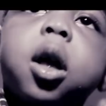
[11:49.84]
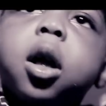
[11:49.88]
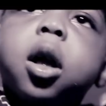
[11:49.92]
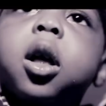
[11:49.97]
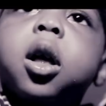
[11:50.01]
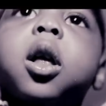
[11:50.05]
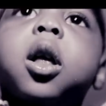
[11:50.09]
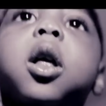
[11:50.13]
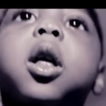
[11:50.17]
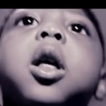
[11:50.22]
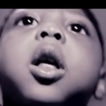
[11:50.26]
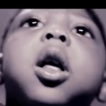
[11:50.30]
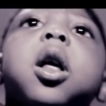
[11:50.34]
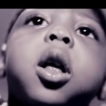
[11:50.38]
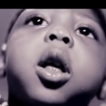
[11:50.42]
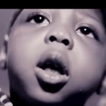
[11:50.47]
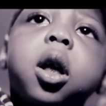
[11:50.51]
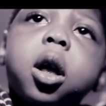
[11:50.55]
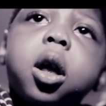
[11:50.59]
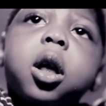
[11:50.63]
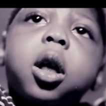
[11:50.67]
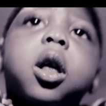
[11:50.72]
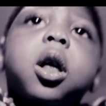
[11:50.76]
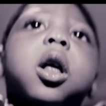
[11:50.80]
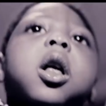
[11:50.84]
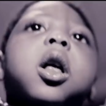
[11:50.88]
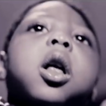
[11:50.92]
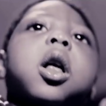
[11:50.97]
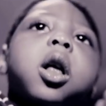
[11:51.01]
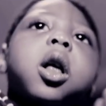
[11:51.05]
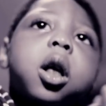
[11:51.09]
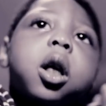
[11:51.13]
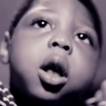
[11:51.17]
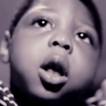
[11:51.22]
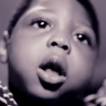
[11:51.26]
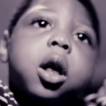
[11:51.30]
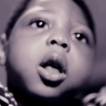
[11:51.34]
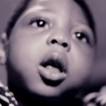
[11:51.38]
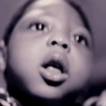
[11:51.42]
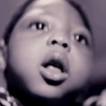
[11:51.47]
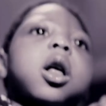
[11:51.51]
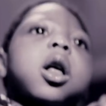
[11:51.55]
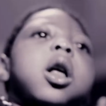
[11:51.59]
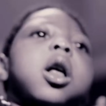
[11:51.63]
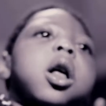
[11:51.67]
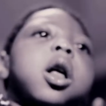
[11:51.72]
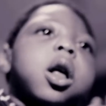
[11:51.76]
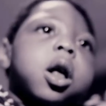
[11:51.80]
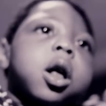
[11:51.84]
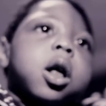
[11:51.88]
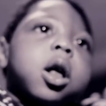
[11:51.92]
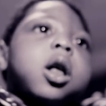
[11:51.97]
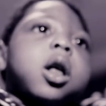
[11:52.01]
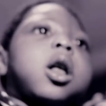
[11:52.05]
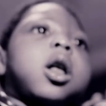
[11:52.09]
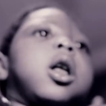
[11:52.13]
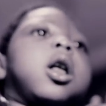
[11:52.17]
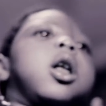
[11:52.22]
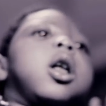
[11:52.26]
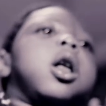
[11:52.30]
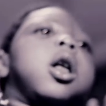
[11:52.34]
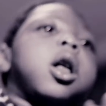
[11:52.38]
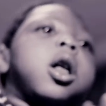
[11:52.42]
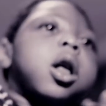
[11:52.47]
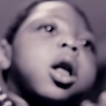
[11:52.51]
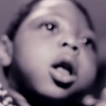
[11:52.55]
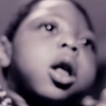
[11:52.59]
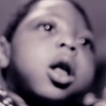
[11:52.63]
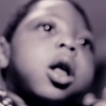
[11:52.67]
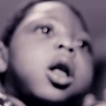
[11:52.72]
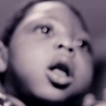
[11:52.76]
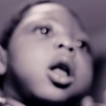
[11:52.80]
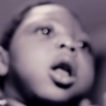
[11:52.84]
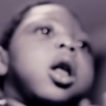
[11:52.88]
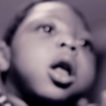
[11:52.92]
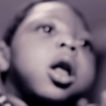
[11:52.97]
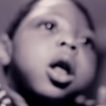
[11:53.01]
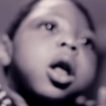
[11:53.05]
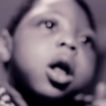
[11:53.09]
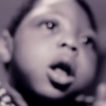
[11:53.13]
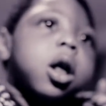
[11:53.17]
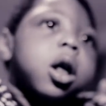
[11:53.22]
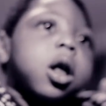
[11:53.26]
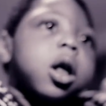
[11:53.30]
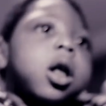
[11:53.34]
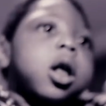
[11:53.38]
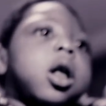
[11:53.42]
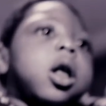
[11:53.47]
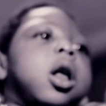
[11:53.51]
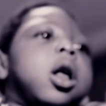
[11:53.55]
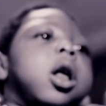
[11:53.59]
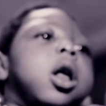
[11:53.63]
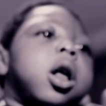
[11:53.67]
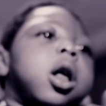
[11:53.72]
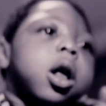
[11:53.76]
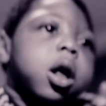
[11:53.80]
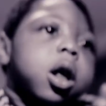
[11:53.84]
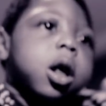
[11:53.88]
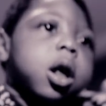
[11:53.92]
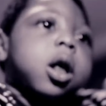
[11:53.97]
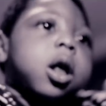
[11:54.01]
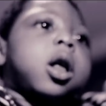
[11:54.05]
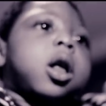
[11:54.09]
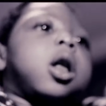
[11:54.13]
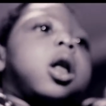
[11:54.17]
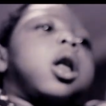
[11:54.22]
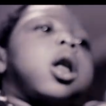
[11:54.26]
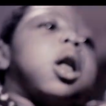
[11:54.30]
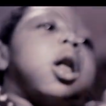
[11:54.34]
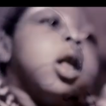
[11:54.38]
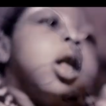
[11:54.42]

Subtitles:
when he was still very young, you know, wake up early in